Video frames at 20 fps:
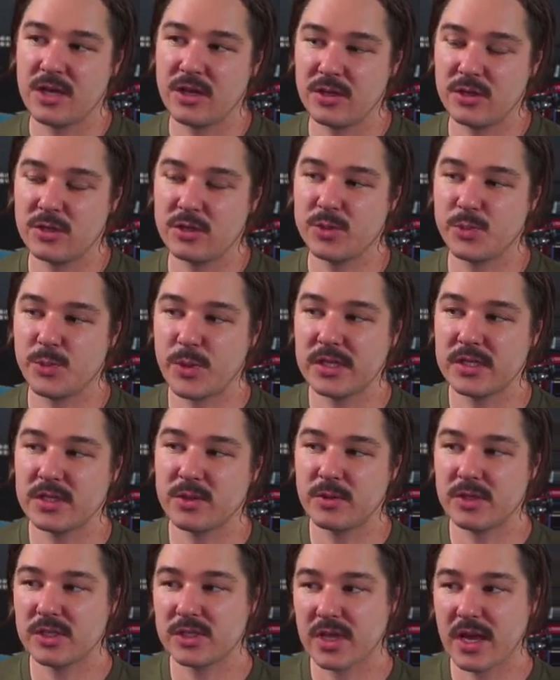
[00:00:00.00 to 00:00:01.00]
spend so
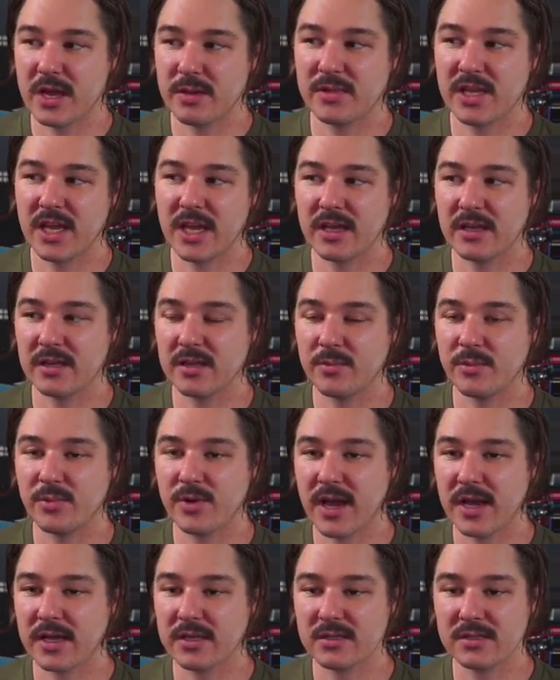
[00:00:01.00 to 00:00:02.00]
much time taking the
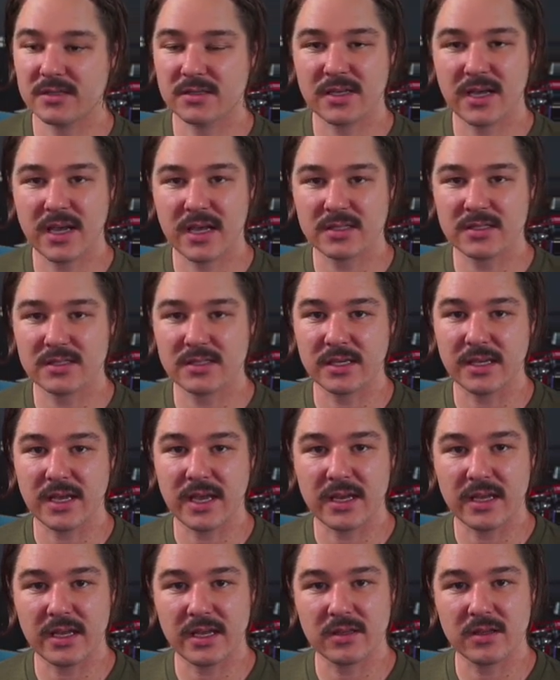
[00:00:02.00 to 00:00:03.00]
practice tests and
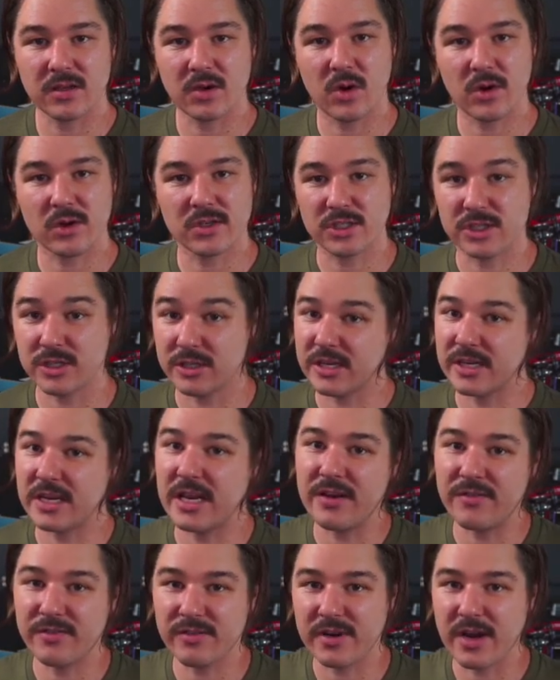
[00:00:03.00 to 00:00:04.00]
getting in the course, you're in it
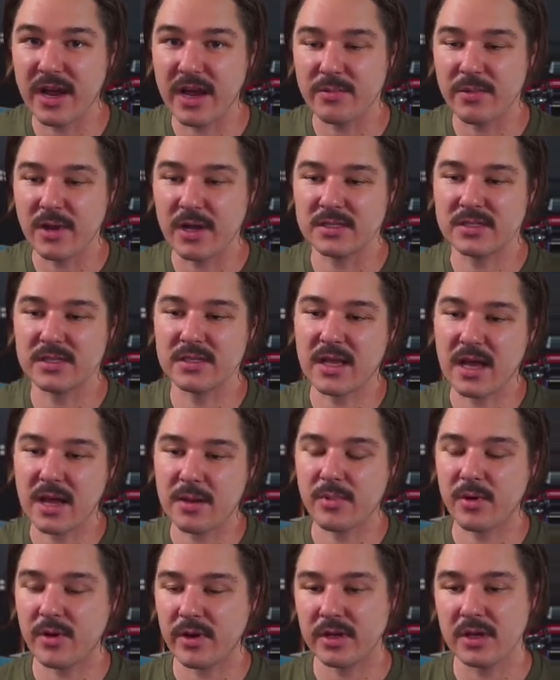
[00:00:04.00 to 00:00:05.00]
for 9 months at that
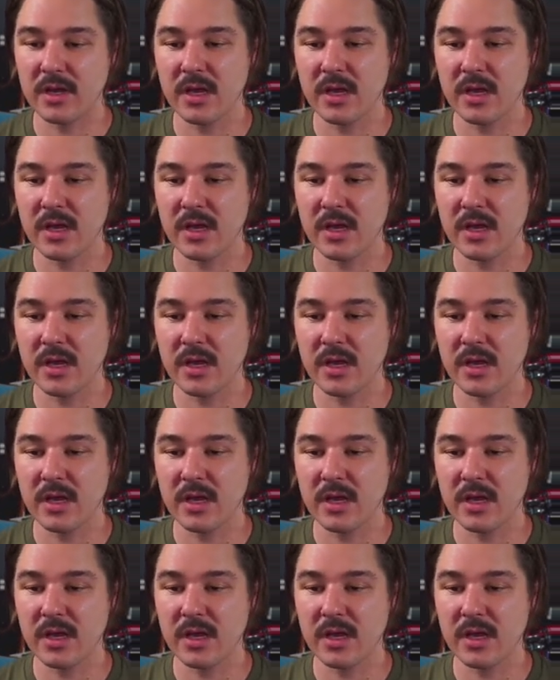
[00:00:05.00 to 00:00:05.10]
point.